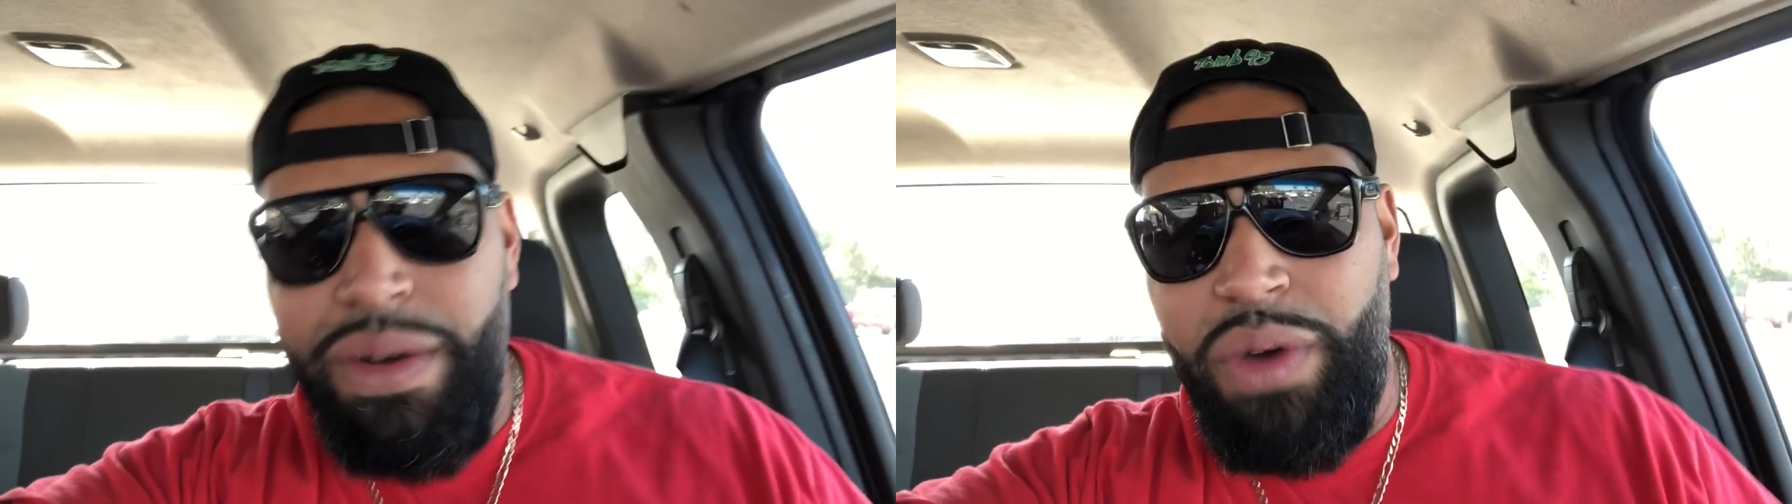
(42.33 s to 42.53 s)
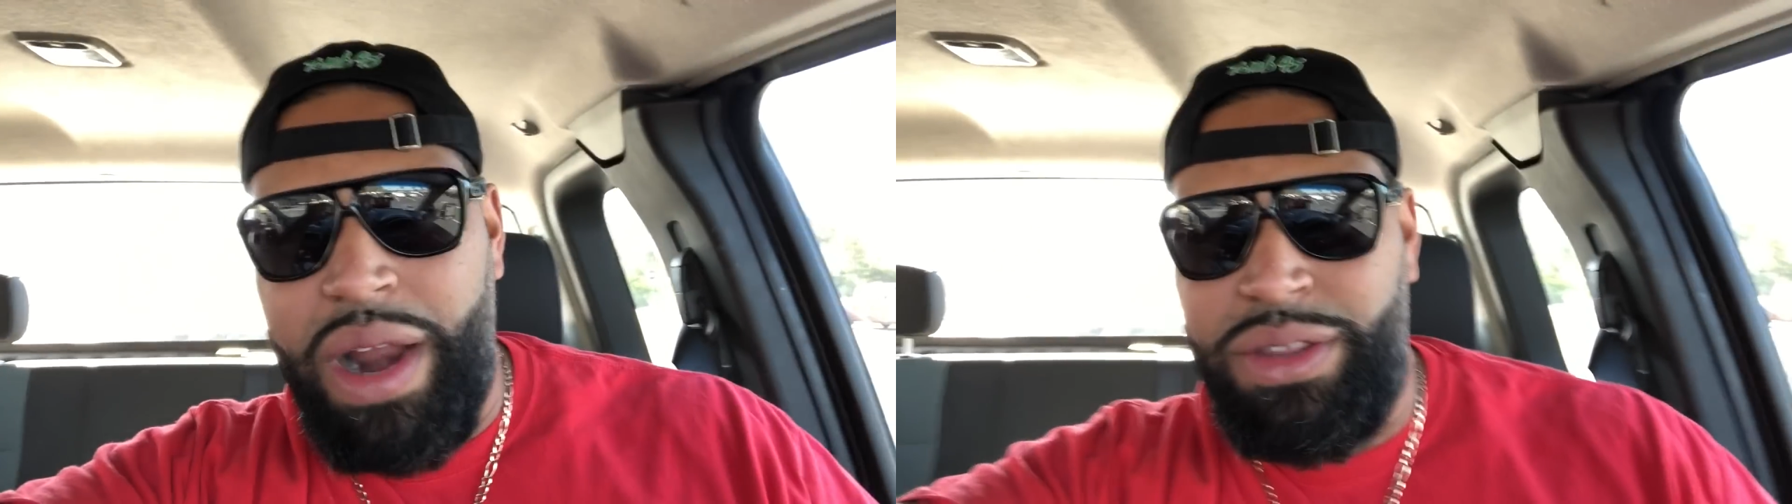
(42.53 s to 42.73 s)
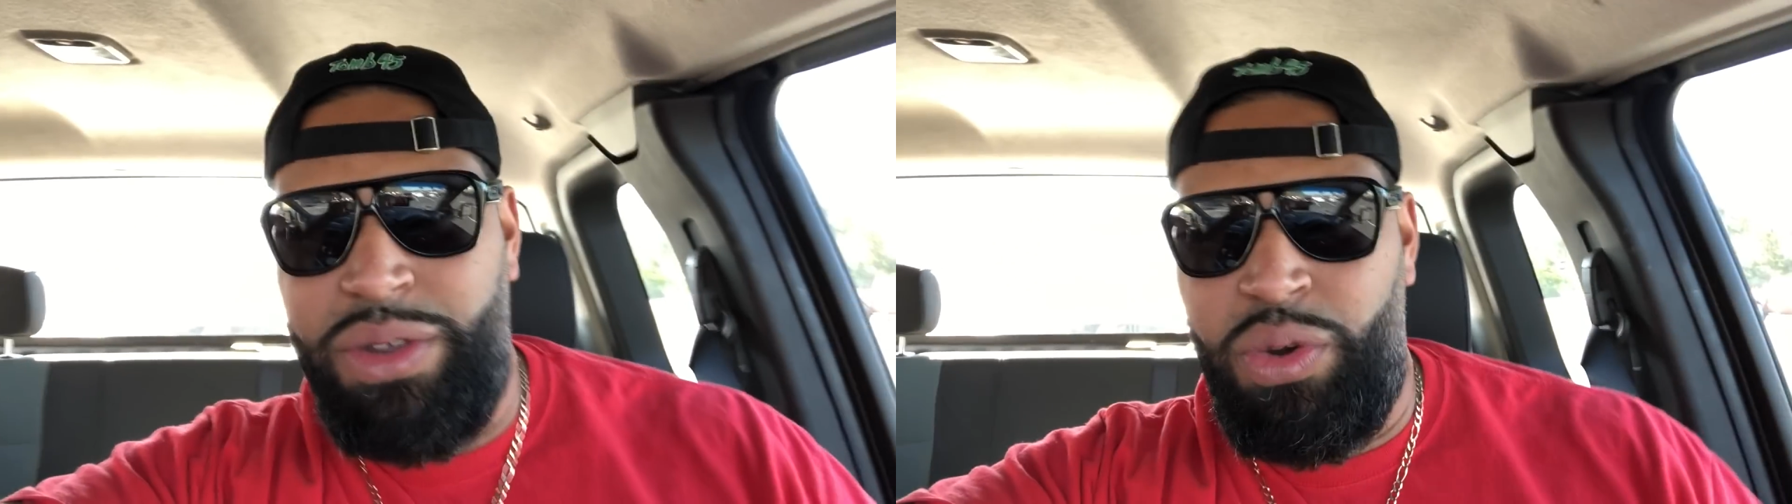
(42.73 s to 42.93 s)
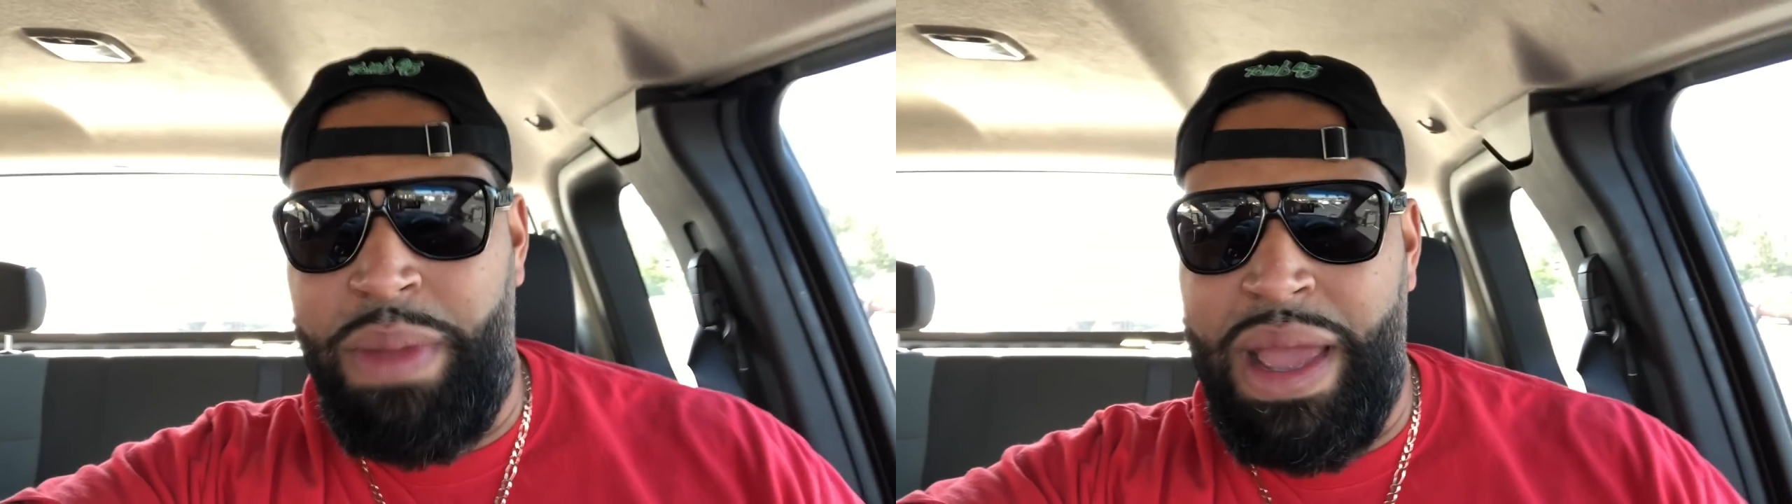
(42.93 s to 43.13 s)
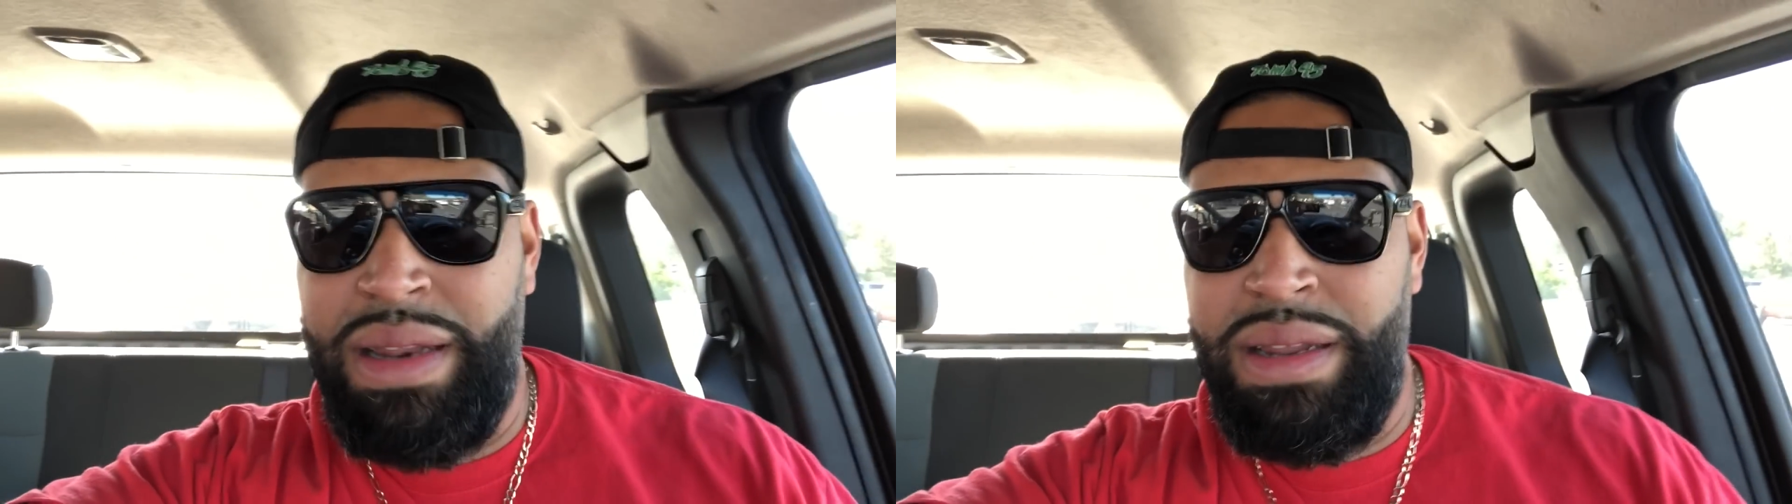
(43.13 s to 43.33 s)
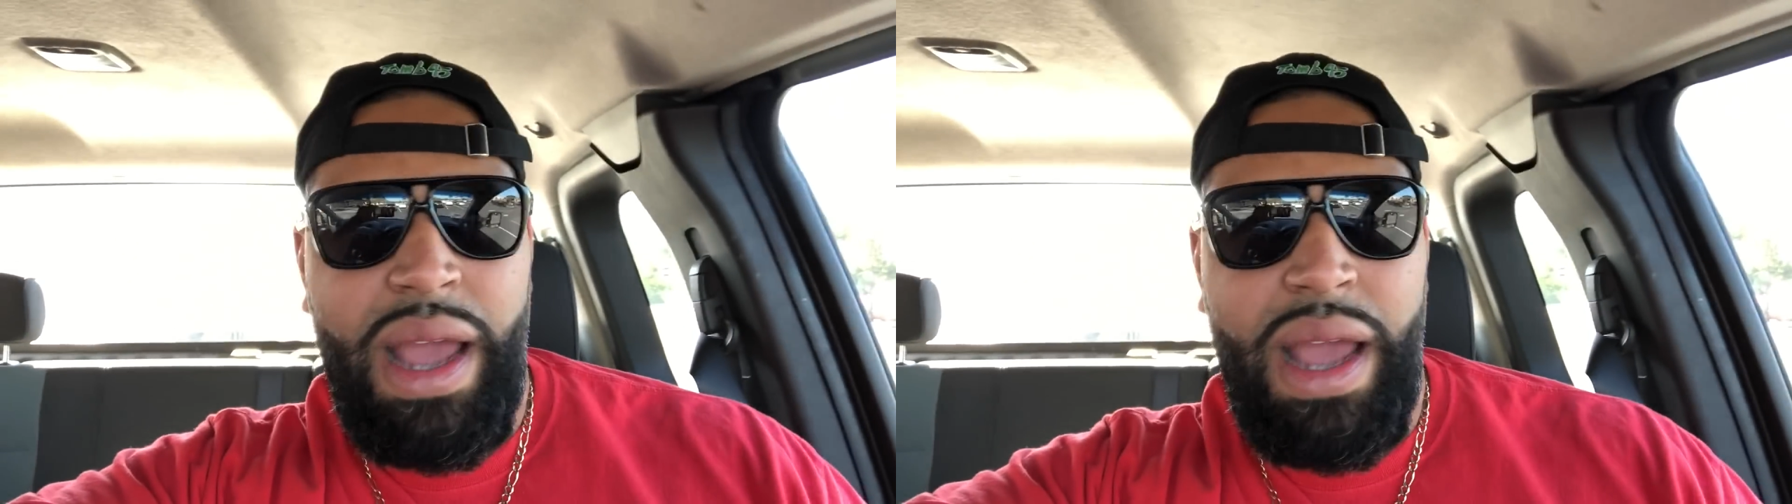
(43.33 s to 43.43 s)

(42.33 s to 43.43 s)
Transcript: Love what I do, man.